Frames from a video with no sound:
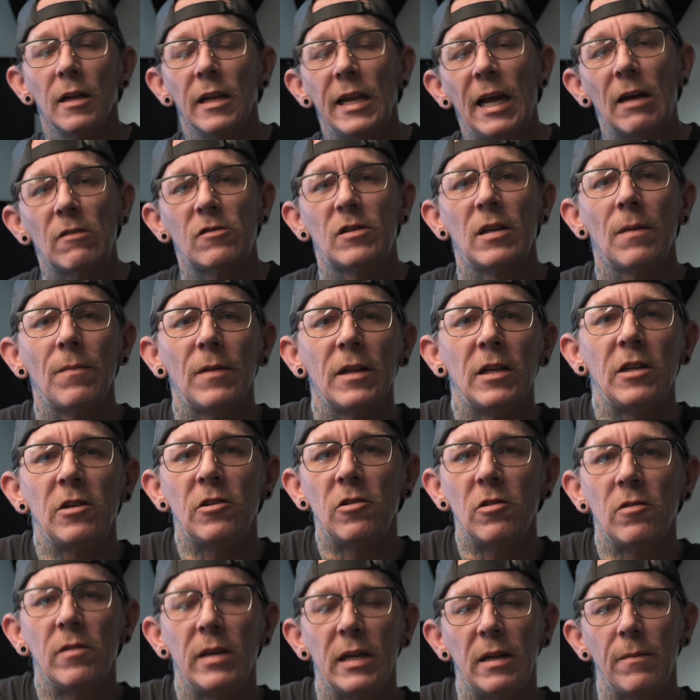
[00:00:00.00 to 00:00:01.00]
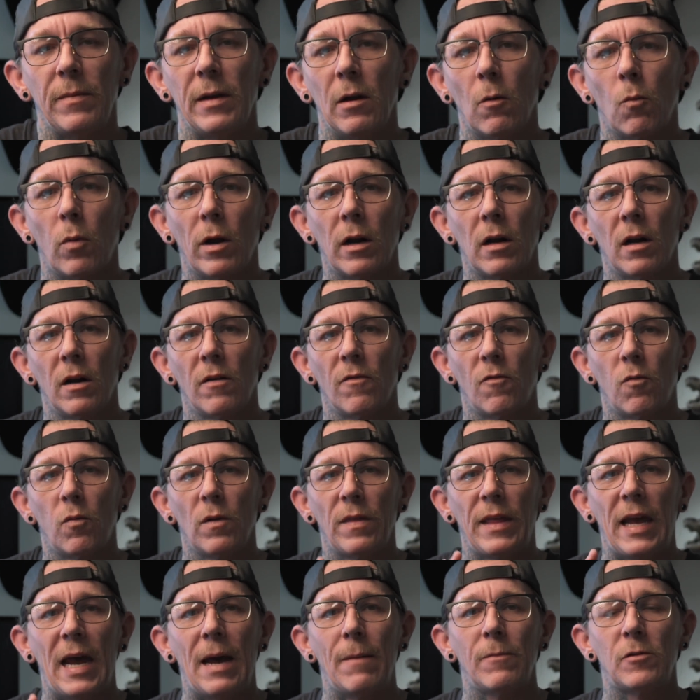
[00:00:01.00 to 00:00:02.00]
Now, something you do need to be aware of
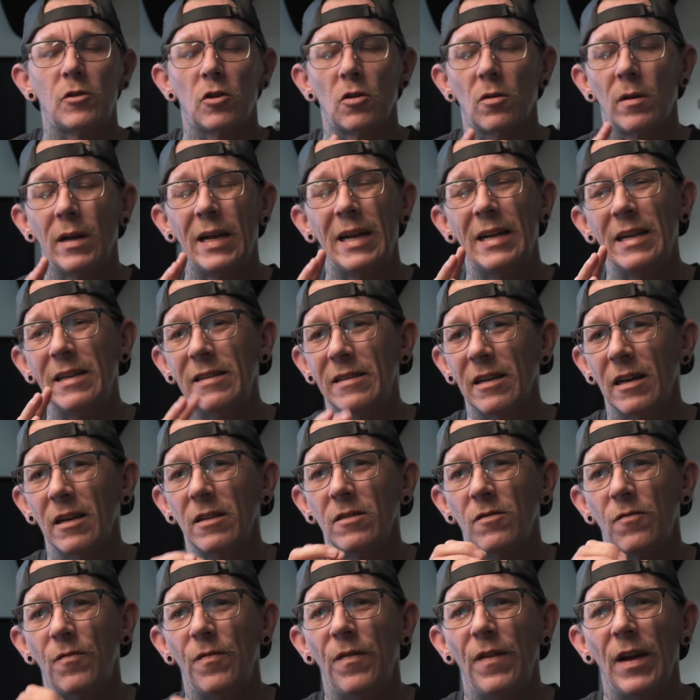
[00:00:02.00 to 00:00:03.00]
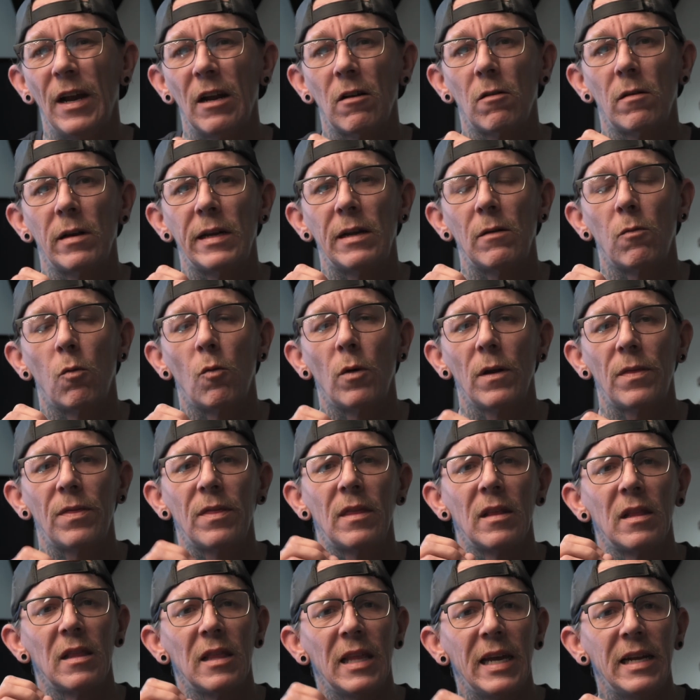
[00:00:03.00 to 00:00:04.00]
with aperture, and it does vary
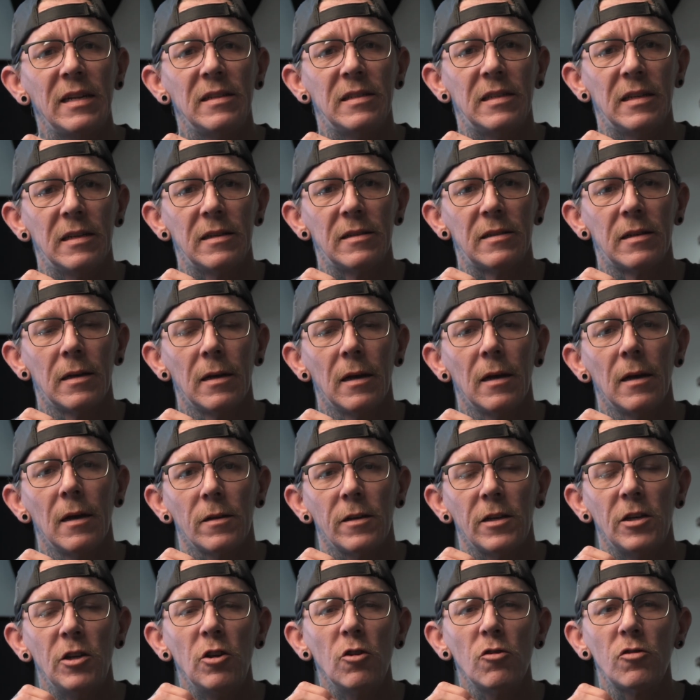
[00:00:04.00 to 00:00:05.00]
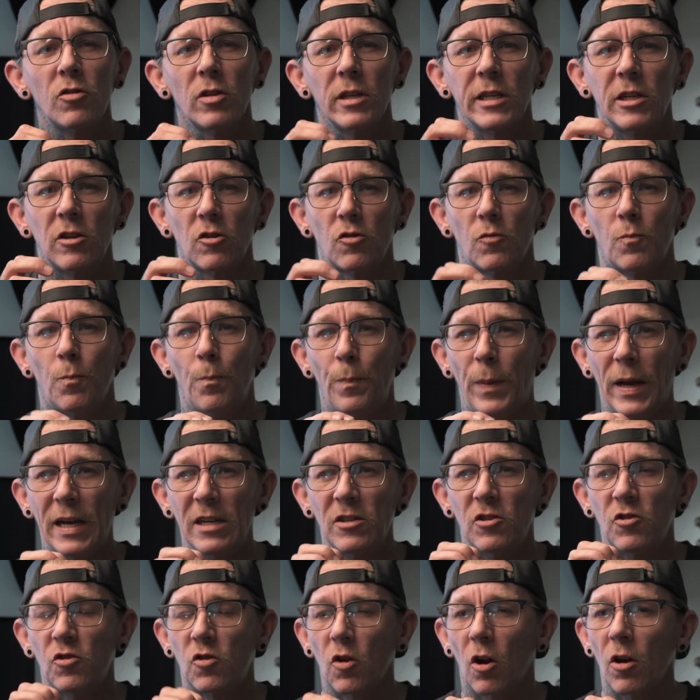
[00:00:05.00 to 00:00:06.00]
with the lenses, usually your
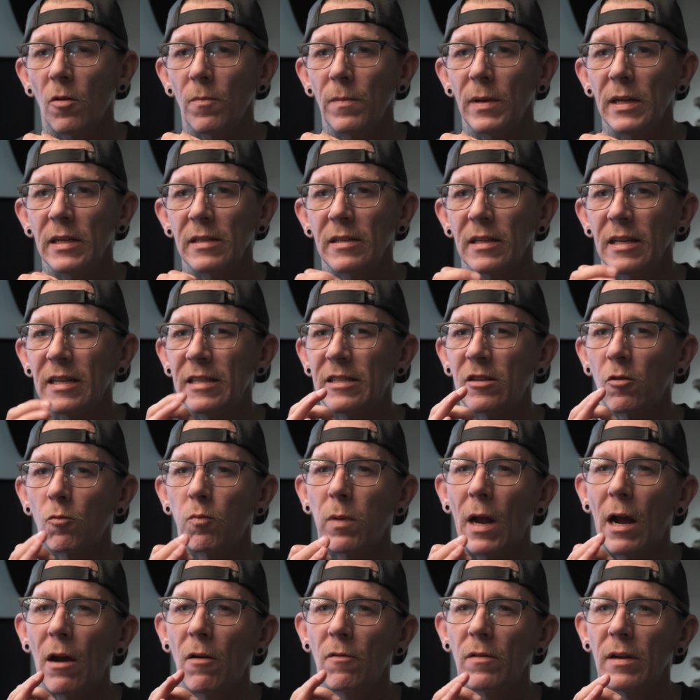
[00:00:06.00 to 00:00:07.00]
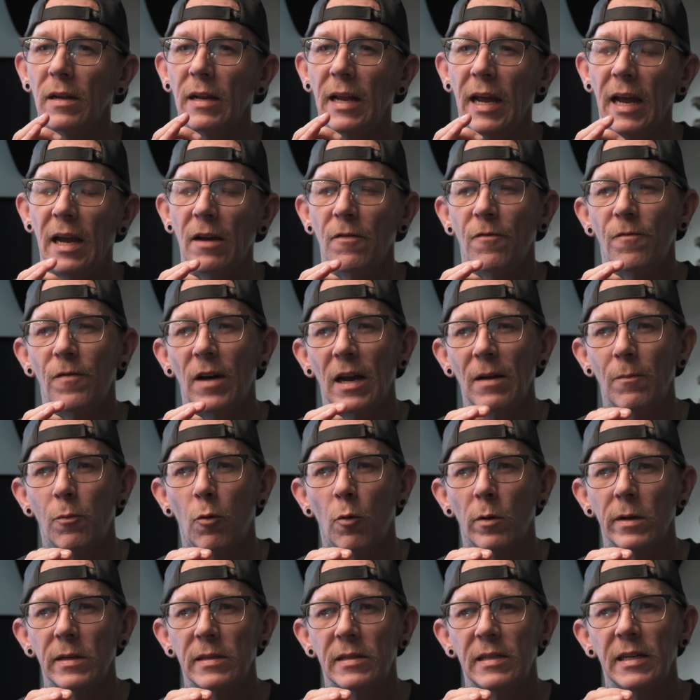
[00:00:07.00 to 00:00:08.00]
best sharpness is around an
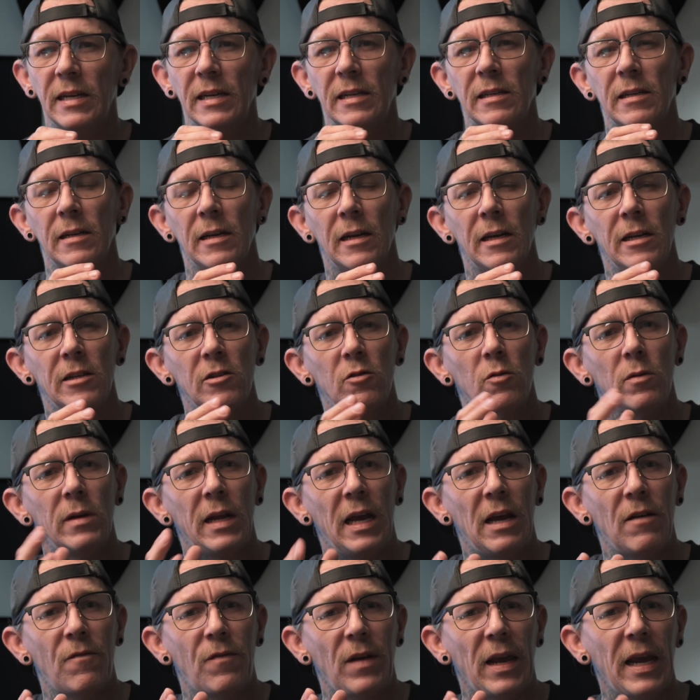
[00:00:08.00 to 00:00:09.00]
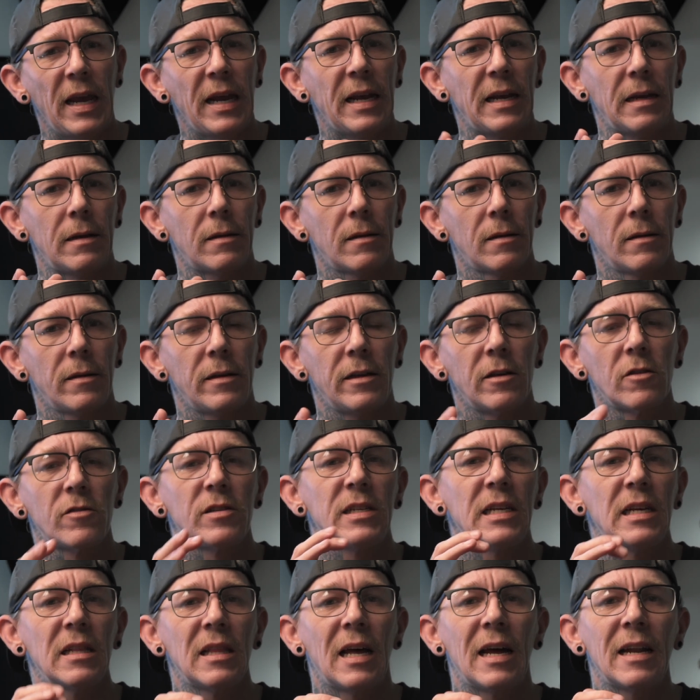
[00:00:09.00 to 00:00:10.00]
f5.6 to an f8. You'll
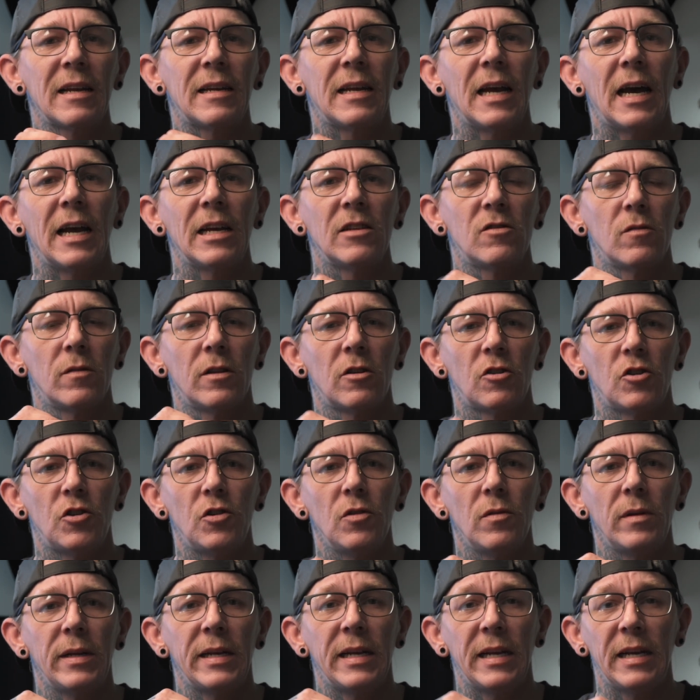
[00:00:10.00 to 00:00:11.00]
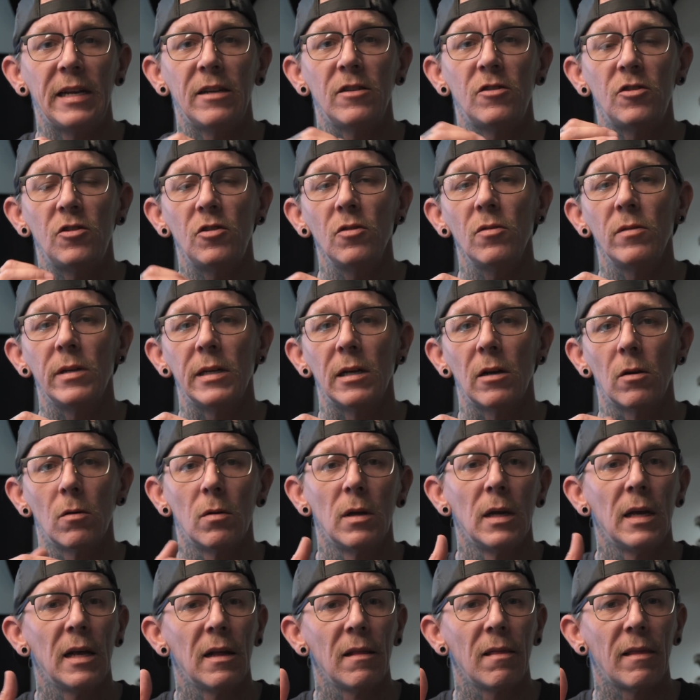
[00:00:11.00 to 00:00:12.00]
see a lot of guys when they're shooting in
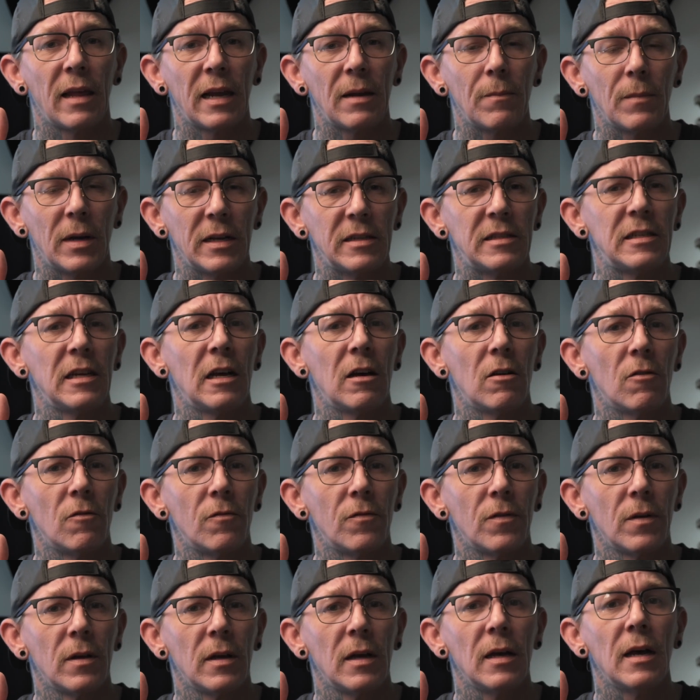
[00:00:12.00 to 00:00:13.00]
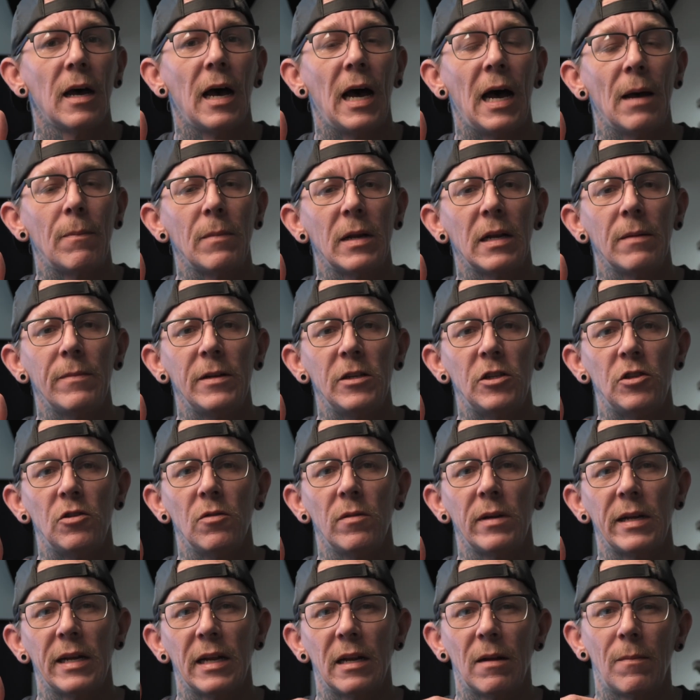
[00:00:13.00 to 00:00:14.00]
studio, like myself, I'm going to be
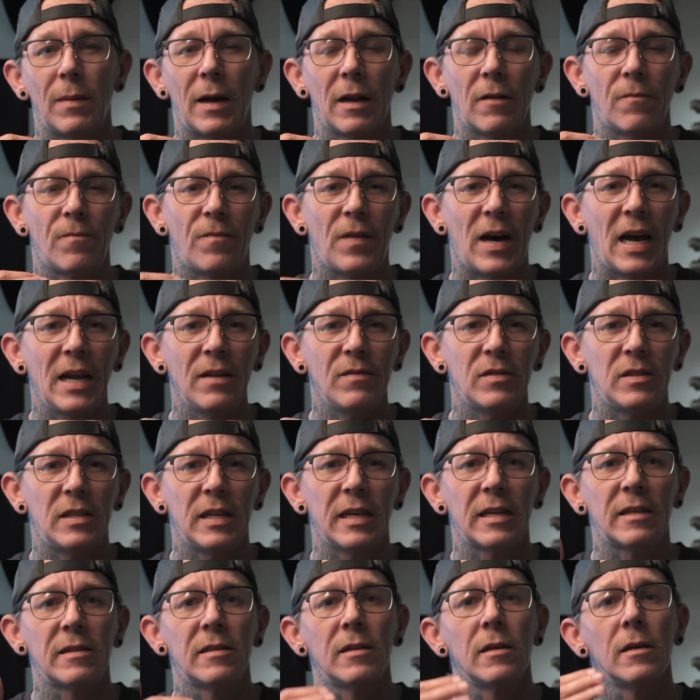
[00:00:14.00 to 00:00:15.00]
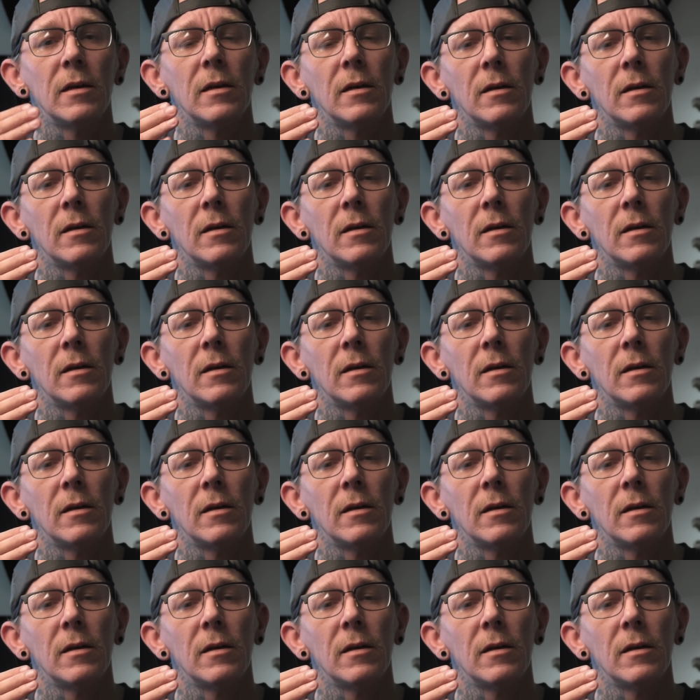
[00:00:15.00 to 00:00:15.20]
shooting at about a 5.6